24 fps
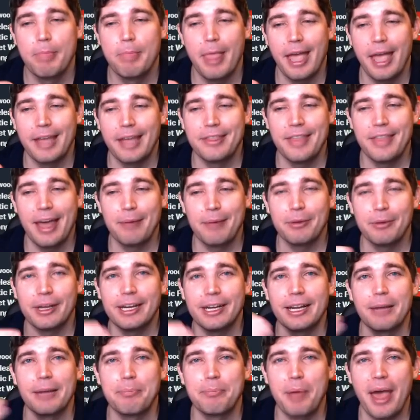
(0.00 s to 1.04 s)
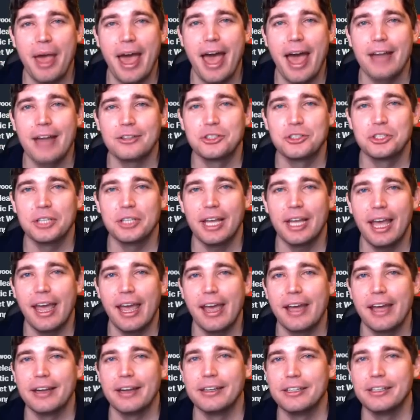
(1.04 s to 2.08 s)
And then we're getting a patch
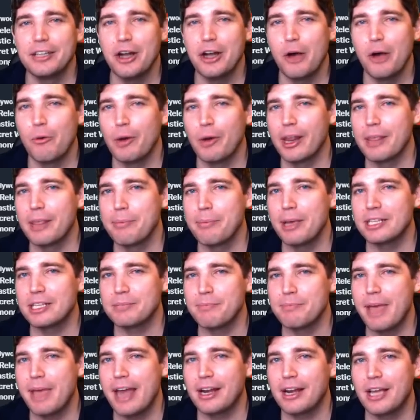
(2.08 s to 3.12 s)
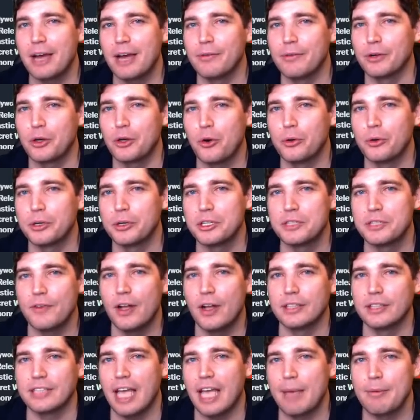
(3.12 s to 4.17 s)
and, you know, one of the best man cover corners of
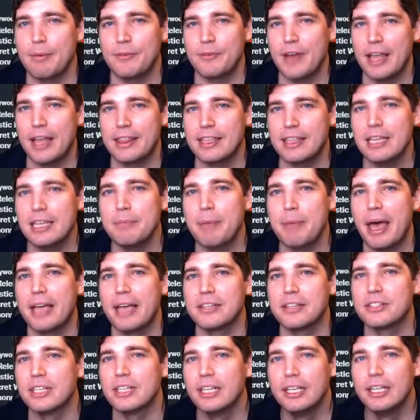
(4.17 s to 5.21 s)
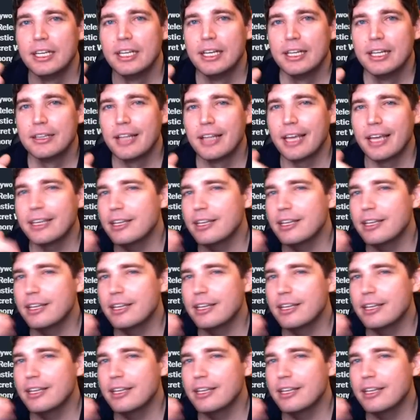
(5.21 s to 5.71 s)
all time, if not the best. Like,